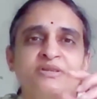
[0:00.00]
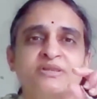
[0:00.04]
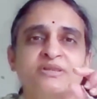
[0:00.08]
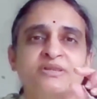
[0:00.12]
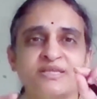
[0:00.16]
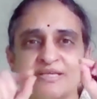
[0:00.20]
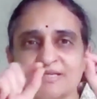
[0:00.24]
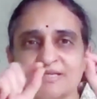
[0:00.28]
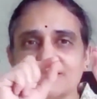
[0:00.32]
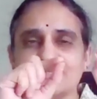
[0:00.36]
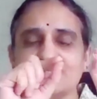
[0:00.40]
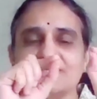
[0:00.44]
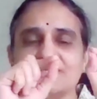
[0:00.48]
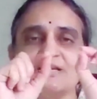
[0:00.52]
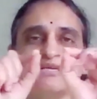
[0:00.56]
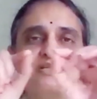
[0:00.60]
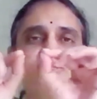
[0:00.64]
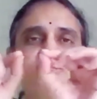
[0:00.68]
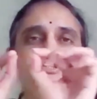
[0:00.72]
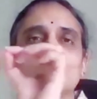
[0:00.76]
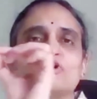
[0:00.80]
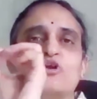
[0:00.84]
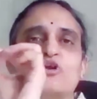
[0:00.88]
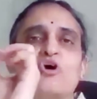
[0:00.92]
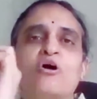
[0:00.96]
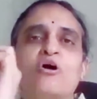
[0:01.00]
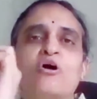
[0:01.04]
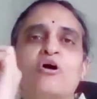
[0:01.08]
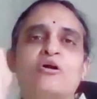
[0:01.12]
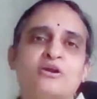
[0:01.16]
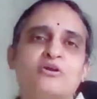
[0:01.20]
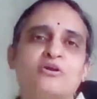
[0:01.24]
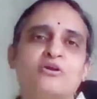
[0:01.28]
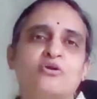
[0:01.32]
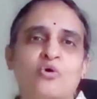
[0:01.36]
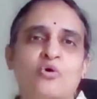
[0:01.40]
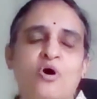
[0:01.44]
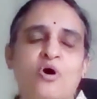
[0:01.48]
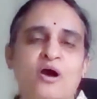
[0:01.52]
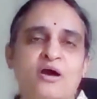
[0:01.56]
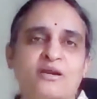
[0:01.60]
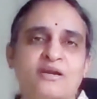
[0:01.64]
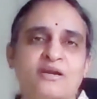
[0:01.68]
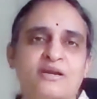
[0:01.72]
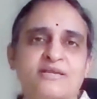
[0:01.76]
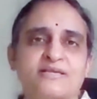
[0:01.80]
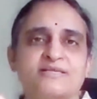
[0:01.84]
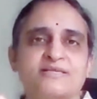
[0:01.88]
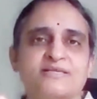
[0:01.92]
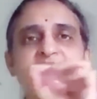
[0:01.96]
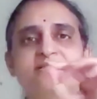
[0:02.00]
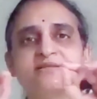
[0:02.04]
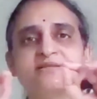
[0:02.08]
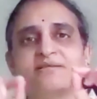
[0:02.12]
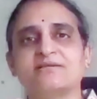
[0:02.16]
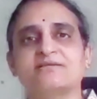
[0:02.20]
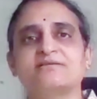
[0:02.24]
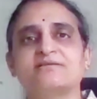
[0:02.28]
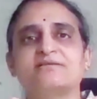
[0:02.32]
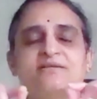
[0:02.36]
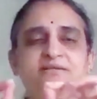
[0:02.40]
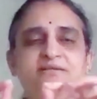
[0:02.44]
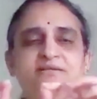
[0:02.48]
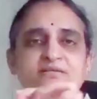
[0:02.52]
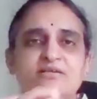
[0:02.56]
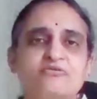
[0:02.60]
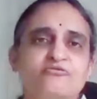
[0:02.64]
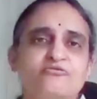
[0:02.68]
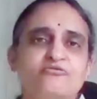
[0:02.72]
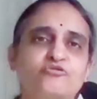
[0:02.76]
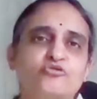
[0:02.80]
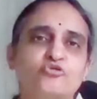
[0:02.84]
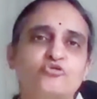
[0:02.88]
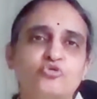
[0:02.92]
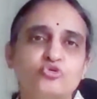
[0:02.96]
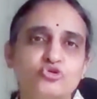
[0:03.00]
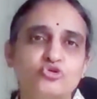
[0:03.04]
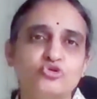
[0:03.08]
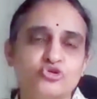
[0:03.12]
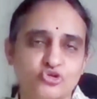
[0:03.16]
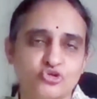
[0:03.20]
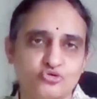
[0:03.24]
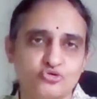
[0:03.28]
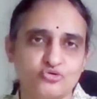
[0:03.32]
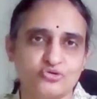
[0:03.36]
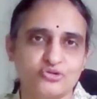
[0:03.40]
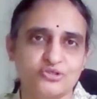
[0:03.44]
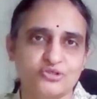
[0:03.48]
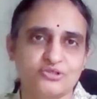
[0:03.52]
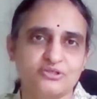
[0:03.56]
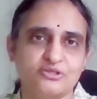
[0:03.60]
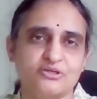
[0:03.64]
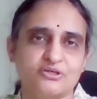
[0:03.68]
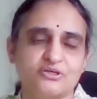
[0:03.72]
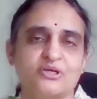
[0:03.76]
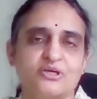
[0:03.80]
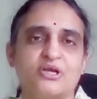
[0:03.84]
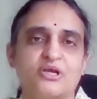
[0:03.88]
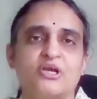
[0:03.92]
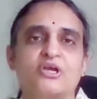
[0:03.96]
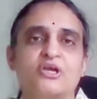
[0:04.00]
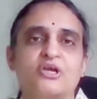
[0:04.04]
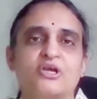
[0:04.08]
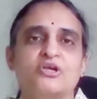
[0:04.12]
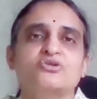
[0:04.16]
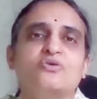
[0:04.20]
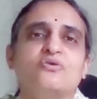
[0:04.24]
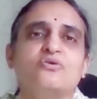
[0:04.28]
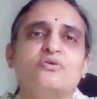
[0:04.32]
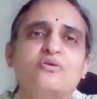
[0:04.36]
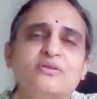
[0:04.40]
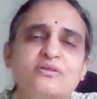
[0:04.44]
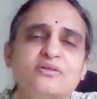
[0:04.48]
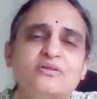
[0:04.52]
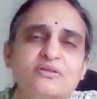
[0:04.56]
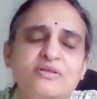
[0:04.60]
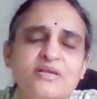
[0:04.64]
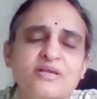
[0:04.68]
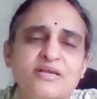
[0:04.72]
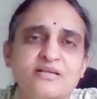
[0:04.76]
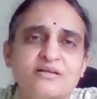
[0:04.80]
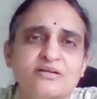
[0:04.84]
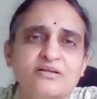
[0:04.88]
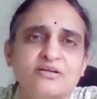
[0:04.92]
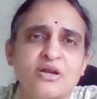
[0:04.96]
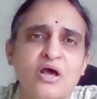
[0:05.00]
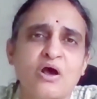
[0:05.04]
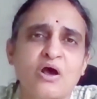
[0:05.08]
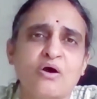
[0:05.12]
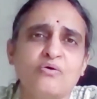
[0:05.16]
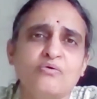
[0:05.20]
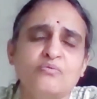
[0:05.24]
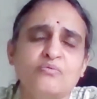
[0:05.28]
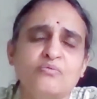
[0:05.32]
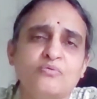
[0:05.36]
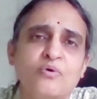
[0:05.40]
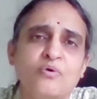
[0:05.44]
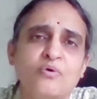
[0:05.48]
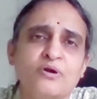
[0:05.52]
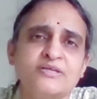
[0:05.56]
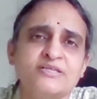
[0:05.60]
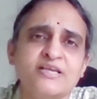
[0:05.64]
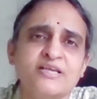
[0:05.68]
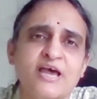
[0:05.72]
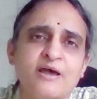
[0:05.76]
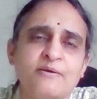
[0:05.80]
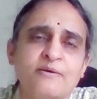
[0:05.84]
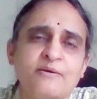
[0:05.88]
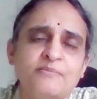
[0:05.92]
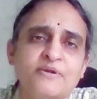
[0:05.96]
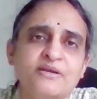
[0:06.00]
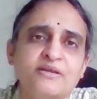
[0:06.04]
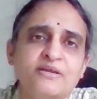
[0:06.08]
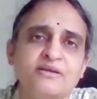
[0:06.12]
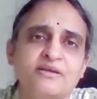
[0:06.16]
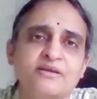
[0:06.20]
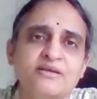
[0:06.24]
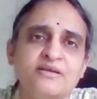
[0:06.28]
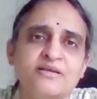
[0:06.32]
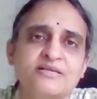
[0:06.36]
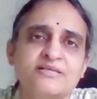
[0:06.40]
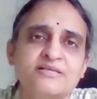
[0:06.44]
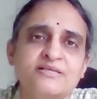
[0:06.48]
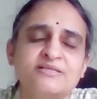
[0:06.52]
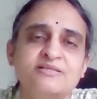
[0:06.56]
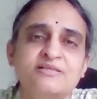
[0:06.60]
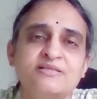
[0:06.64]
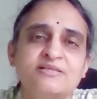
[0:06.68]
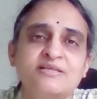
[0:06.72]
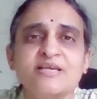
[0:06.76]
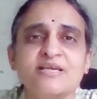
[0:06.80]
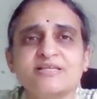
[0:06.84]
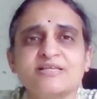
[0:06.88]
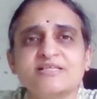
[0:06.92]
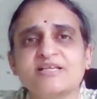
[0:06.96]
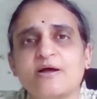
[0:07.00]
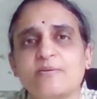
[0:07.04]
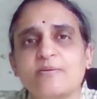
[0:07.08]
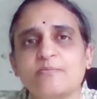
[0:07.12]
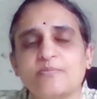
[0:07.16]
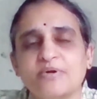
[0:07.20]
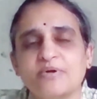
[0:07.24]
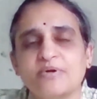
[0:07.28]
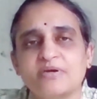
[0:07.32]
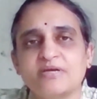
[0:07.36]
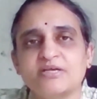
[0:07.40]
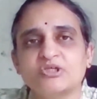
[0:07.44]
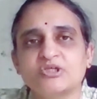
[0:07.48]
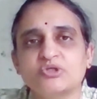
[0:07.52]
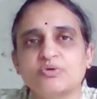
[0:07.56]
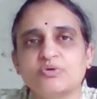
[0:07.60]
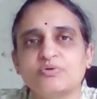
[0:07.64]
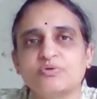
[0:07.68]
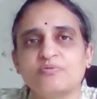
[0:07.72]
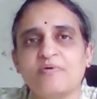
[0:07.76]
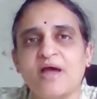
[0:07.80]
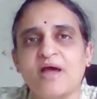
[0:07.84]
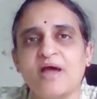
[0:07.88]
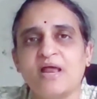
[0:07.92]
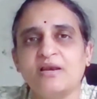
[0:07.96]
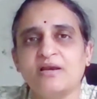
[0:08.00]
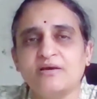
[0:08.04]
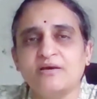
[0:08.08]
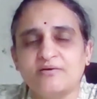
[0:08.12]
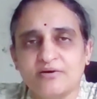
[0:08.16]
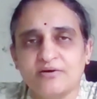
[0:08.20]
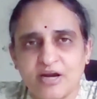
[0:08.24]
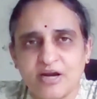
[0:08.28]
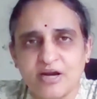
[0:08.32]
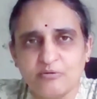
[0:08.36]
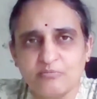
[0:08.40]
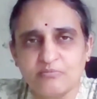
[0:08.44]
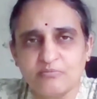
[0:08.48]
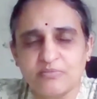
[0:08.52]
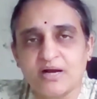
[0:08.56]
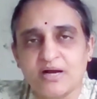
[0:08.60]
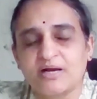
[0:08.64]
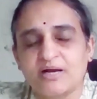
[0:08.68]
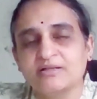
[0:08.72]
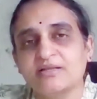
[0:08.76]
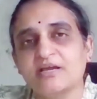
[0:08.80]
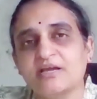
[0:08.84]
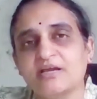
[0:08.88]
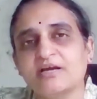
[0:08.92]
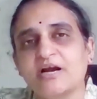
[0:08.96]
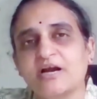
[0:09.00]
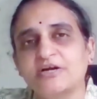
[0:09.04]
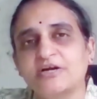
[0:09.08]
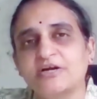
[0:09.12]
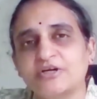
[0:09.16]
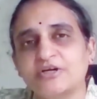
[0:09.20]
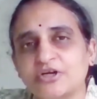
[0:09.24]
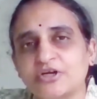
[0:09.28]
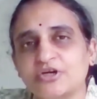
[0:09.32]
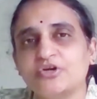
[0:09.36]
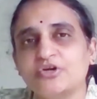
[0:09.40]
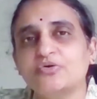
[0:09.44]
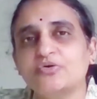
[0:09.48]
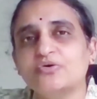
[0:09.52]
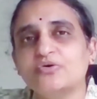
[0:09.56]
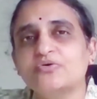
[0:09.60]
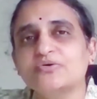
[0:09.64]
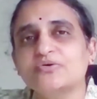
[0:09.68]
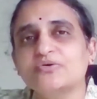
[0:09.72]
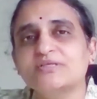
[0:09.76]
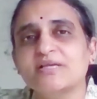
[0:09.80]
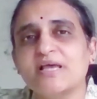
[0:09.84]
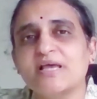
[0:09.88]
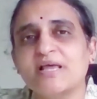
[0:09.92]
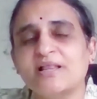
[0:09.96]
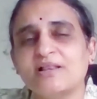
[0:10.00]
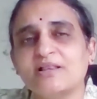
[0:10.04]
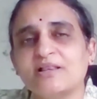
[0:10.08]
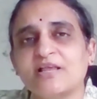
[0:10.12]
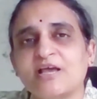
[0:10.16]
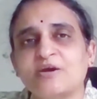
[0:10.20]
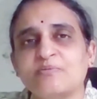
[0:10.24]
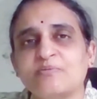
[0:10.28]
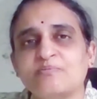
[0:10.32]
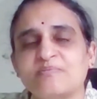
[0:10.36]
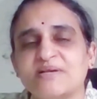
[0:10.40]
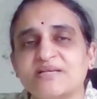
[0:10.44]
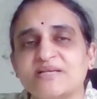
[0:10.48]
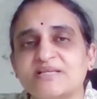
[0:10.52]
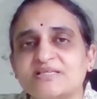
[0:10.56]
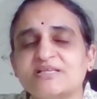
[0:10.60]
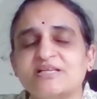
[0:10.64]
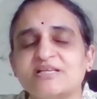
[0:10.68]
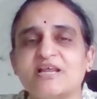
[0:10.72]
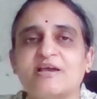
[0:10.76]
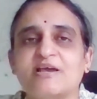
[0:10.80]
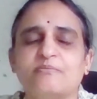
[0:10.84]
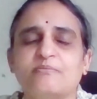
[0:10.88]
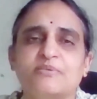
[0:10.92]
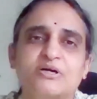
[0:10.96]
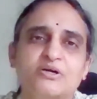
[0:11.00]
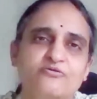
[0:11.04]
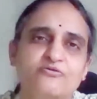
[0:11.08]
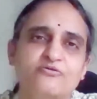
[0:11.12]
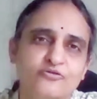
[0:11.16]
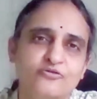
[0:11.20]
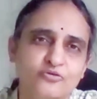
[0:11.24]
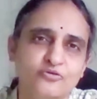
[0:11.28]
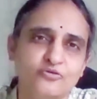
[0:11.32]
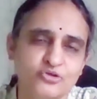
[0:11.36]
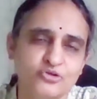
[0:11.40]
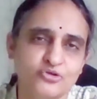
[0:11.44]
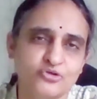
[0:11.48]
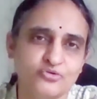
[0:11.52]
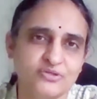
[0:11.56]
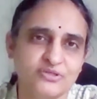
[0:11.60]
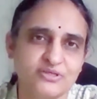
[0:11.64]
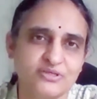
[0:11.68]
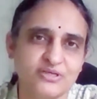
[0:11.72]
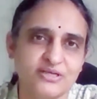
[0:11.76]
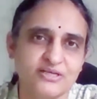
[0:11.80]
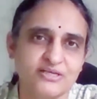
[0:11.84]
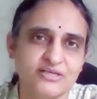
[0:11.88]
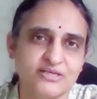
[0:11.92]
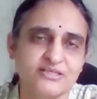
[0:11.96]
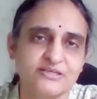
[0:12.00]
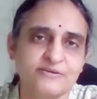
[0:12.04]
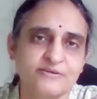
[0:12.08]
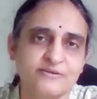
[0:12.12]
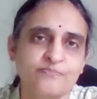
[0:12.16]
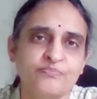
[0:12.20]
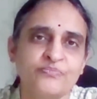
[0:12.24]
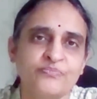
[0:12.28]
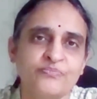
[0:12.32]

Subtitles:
this is not an ORS, this is a fruit juice. So now what's happening is these companies with valid trademark, they continue to sell their mislabeled fruit juices